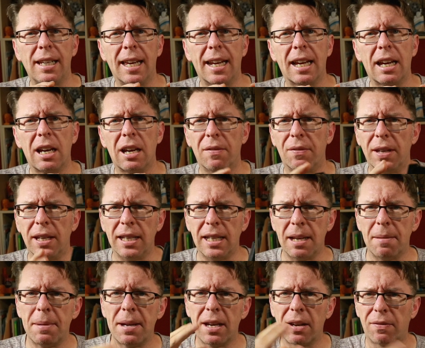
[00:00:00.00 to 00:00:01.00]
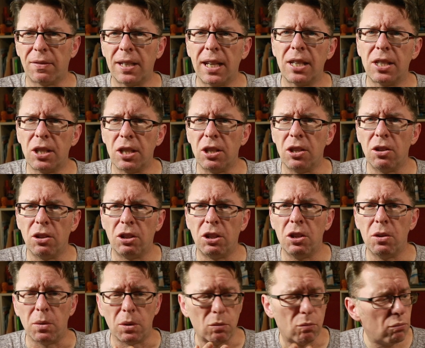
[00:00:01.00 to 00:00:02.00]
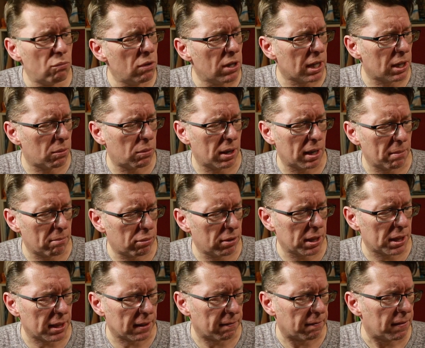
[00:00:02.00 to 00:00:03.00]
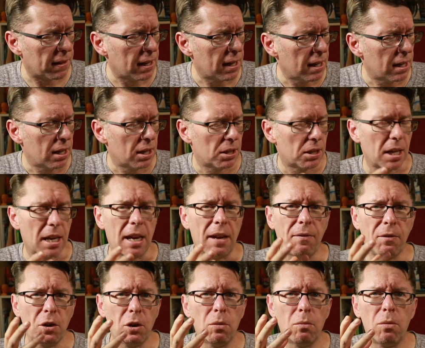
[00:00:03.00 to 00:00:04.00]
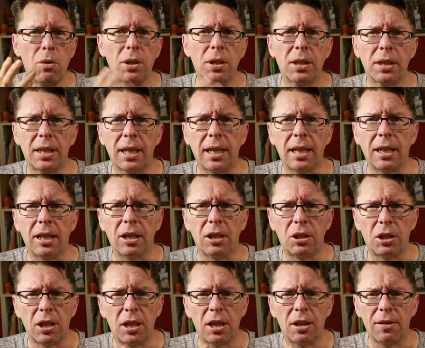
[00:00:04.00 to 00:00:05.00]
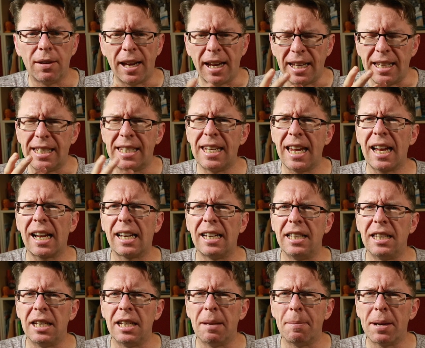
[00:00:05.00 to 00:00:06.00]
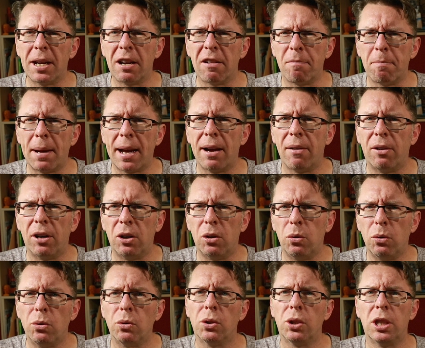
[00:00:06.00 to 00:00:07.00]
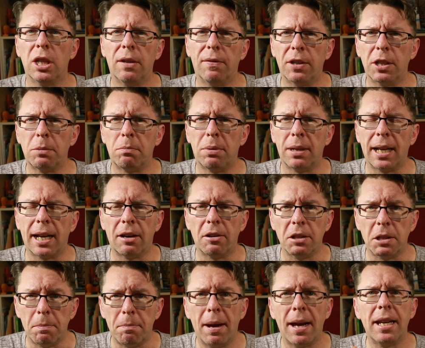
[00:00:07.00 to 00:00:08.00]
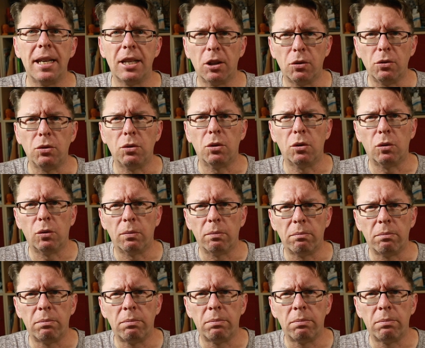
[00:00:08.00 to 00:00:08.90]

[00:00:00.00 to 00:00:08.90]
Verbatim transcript: get out of it and the amount of testing you can do is really quite impressive. So if you're wanting to know exactly the amount of power all your servos put out depending on your